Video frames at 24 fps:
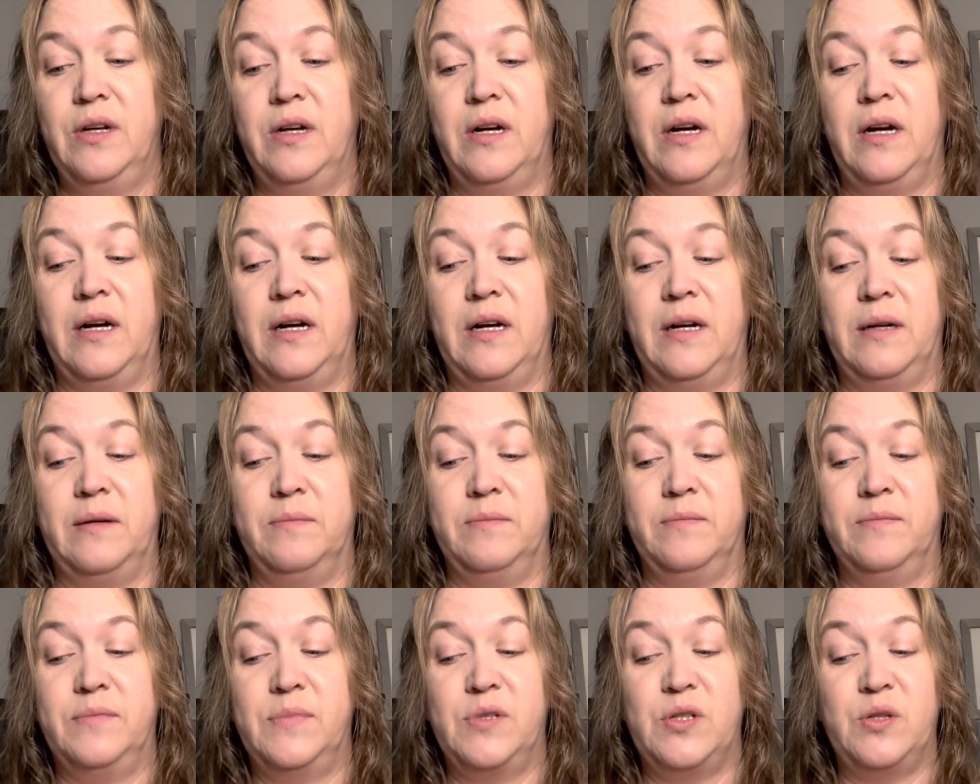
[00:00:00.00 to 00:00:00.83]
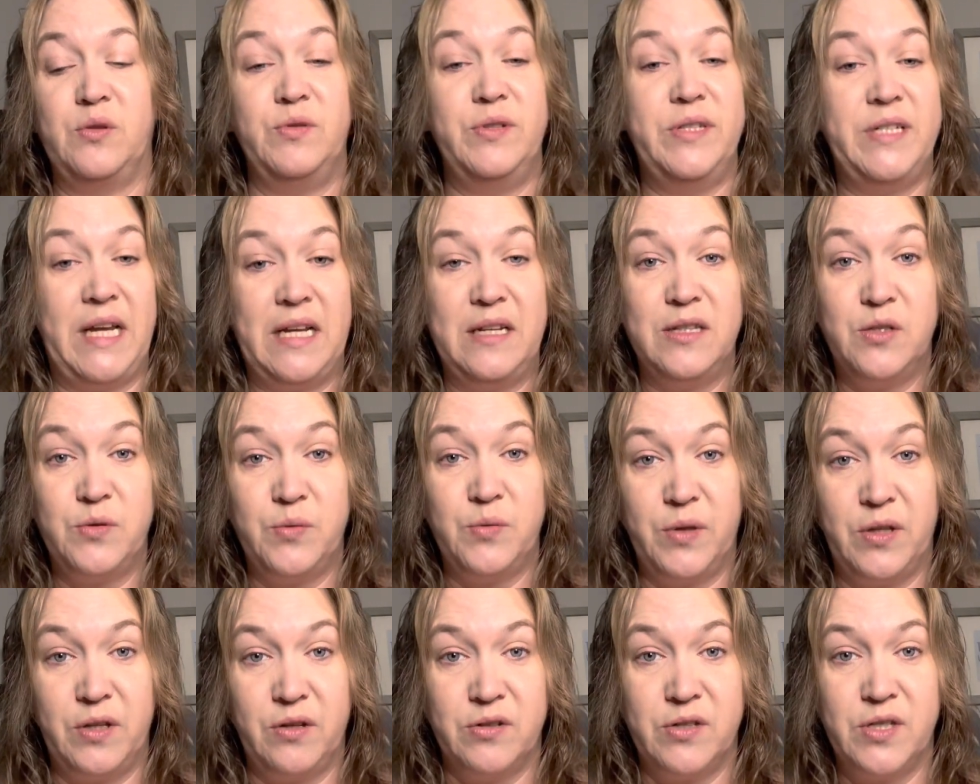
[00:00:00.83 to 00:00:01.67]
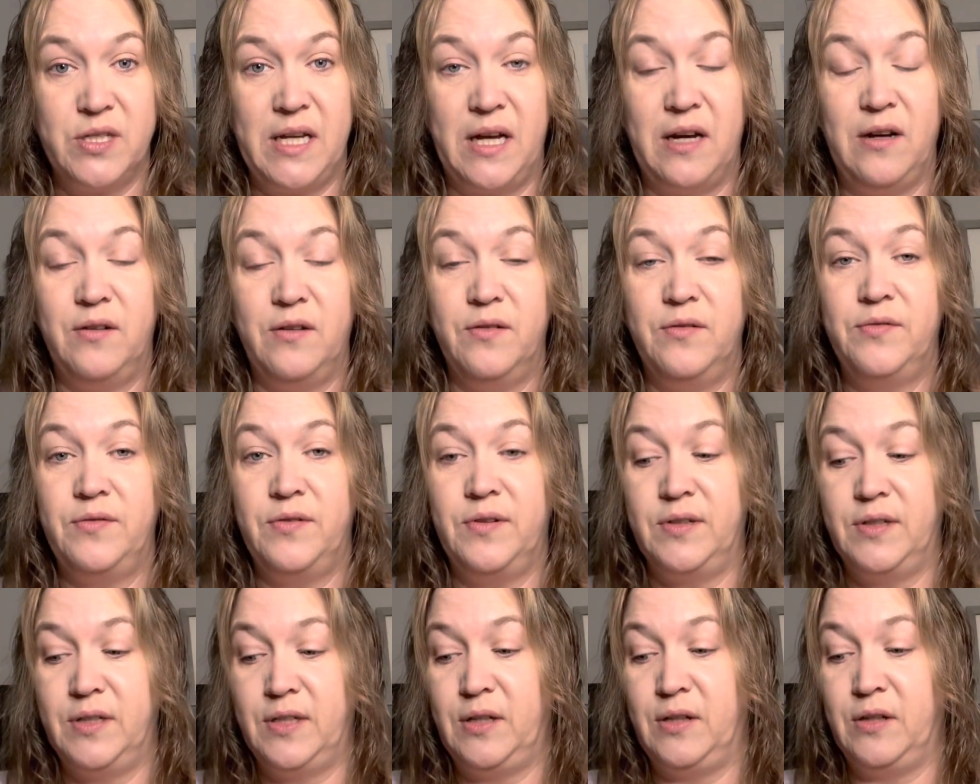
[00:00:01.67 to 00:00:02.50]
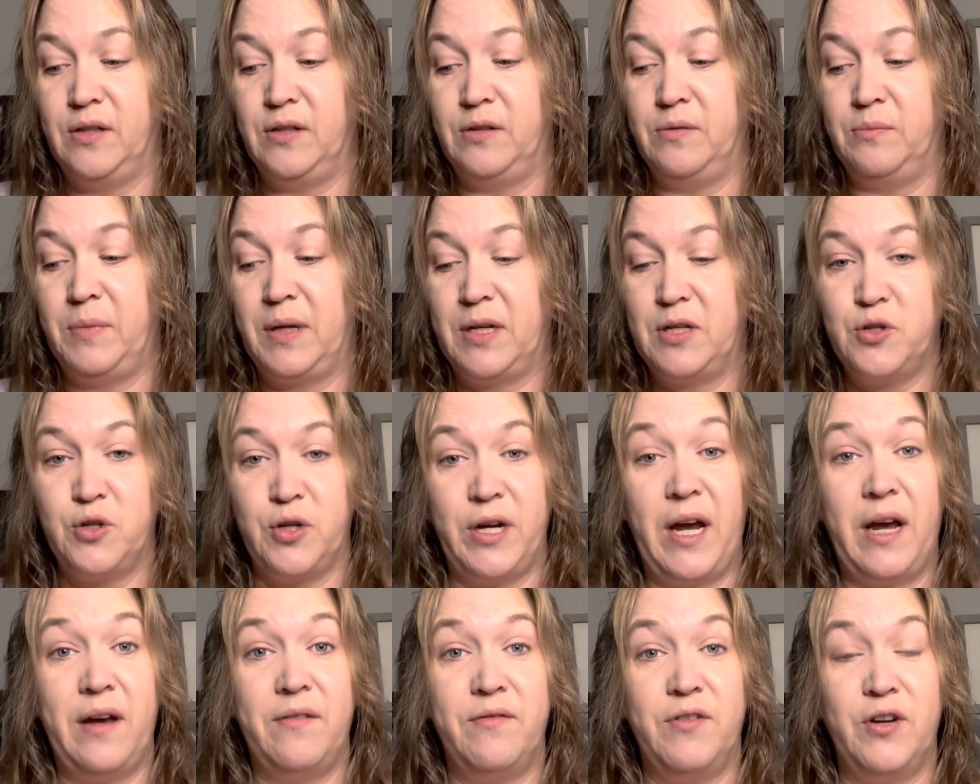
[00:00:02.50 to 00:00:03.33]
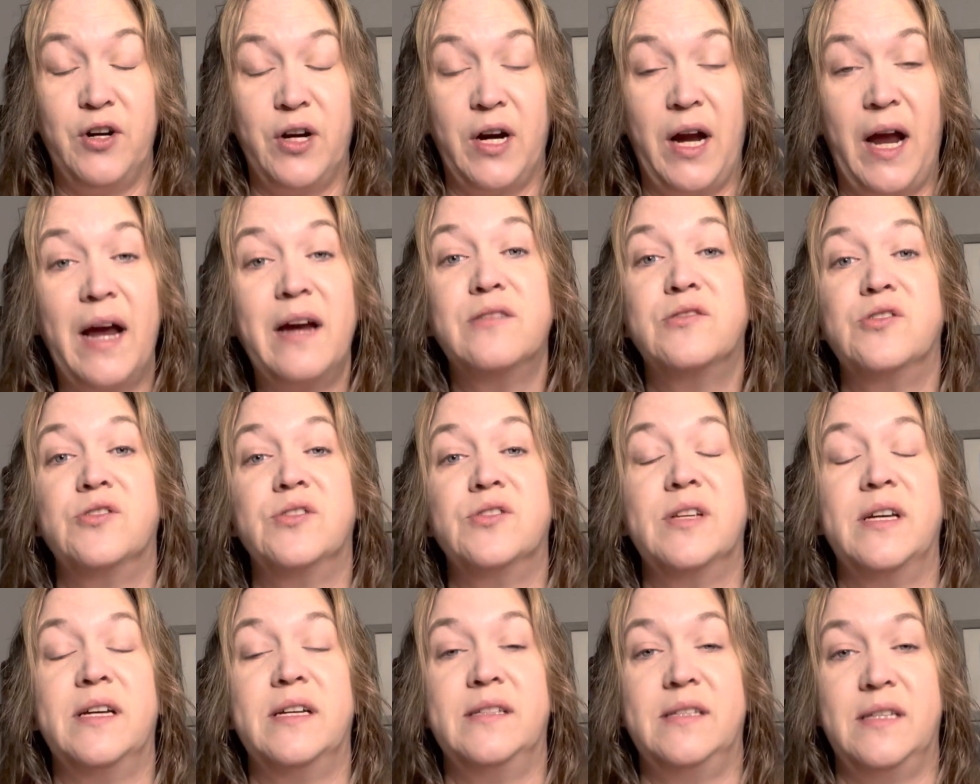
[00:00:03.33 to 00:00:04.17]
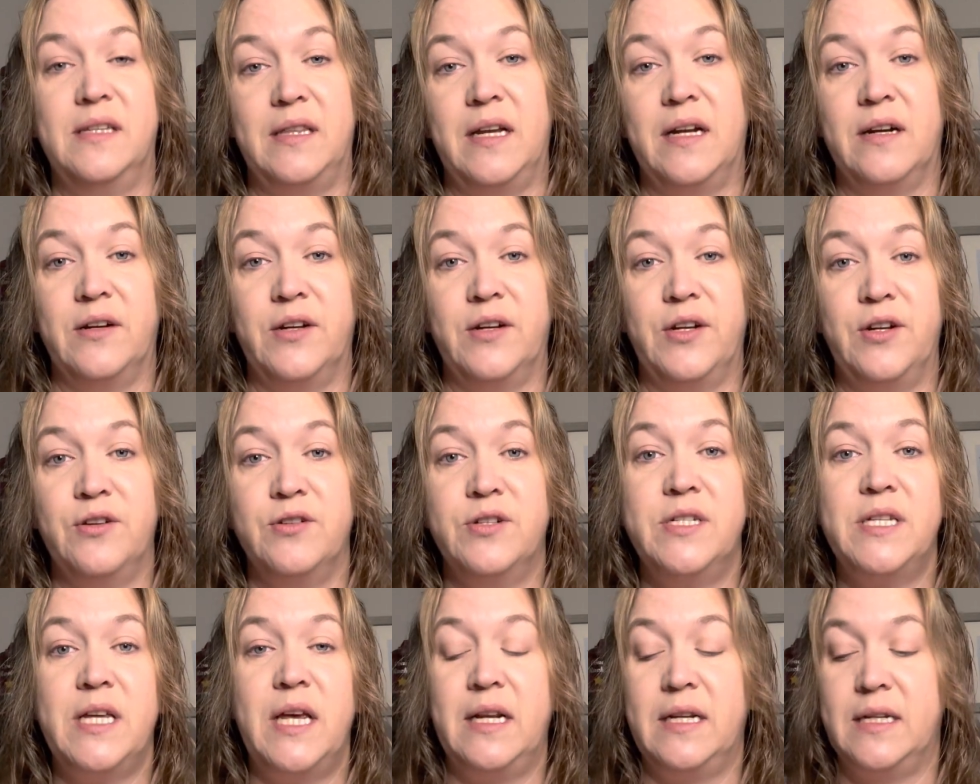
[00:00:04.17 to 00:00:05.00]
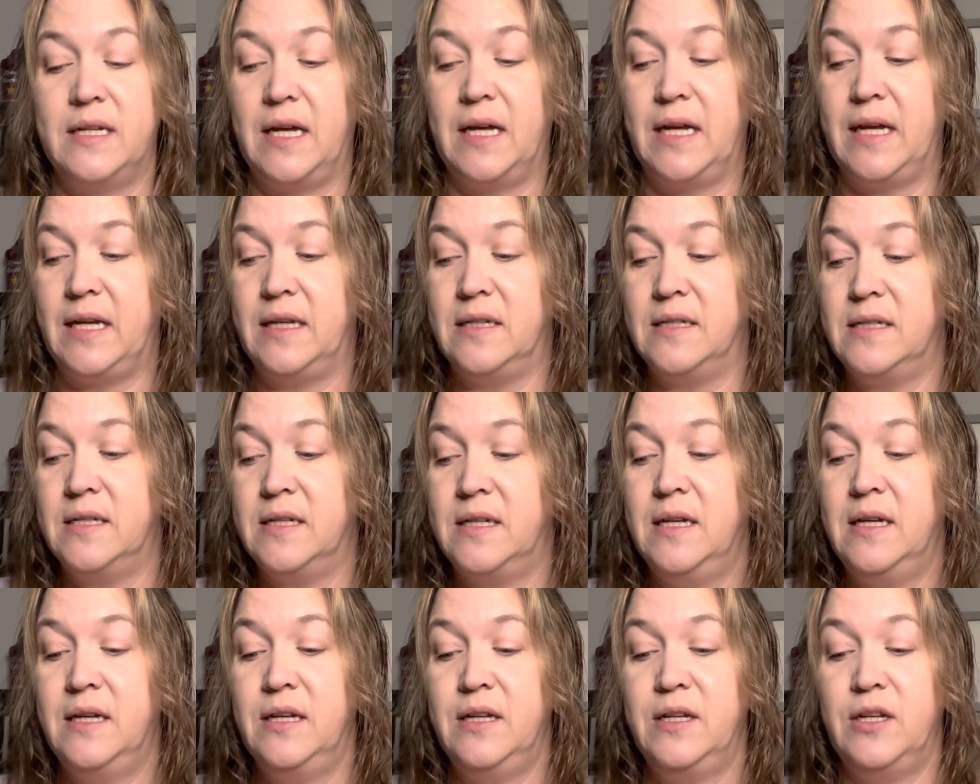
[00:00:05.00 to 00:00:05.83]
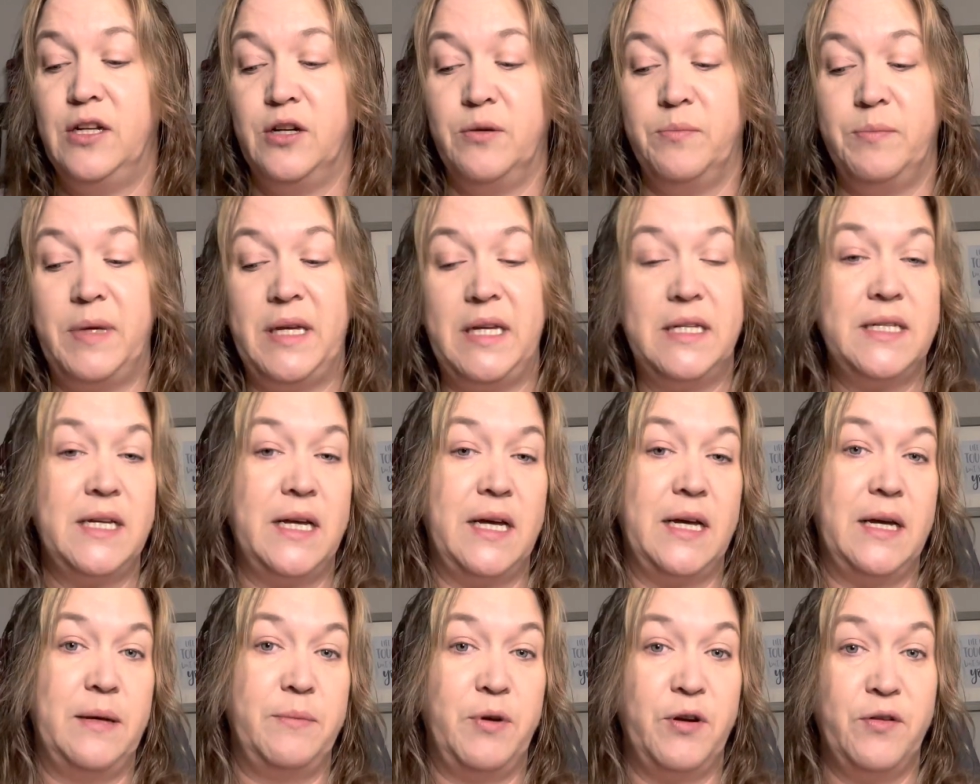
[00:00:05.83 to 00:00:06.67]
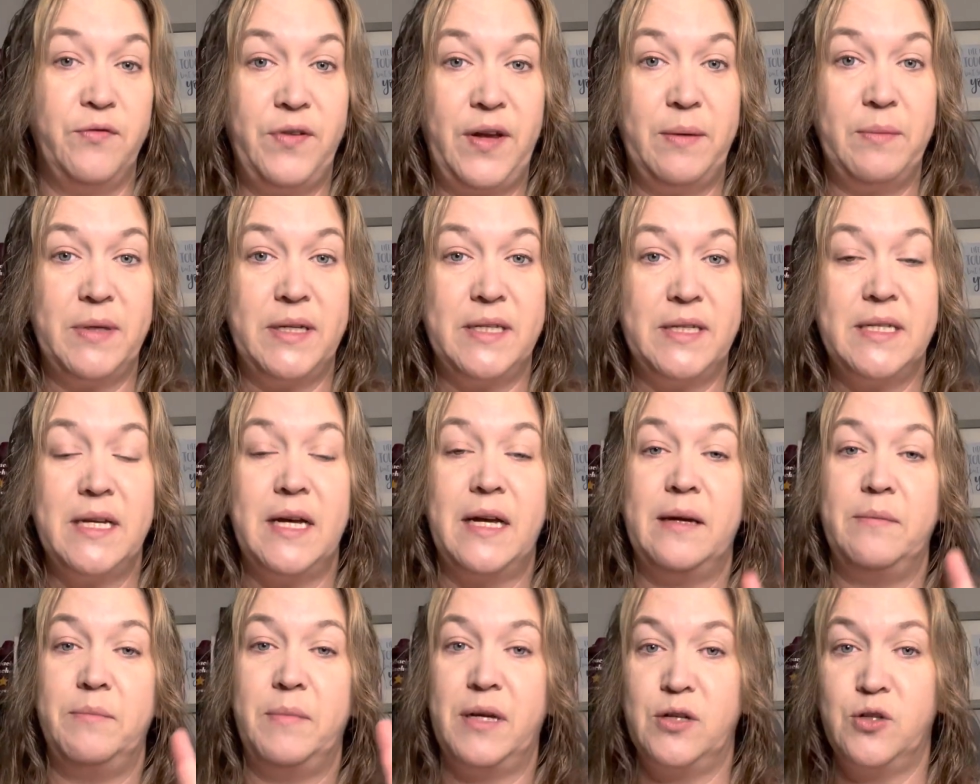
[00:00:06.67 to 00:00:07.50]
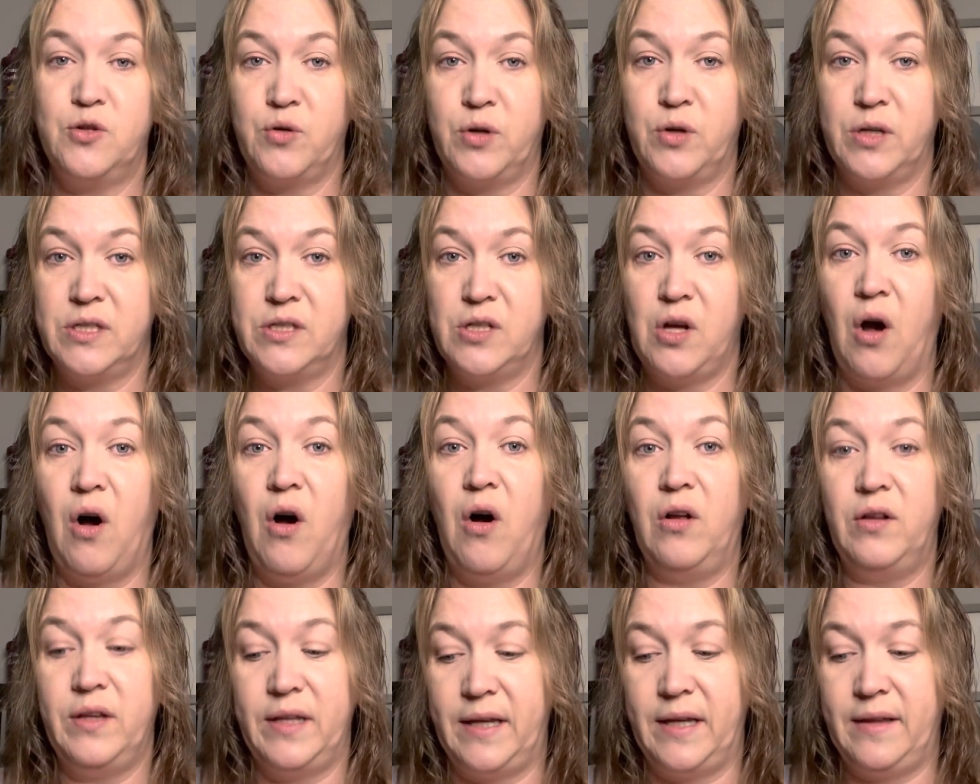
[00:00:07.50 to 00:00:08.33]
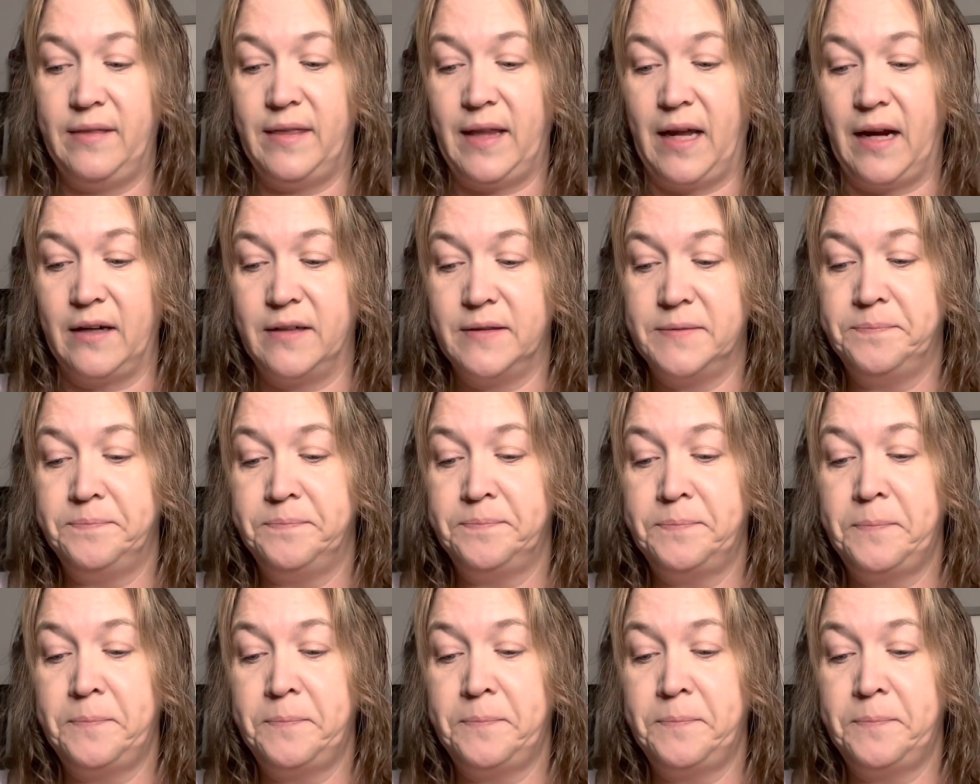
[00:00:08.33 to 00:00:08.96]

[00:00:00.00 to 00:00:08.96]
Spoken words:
So dates with yourself, you know, make sure you have your exercise in there, your date night, your me time, your family time, make sure it's all in there.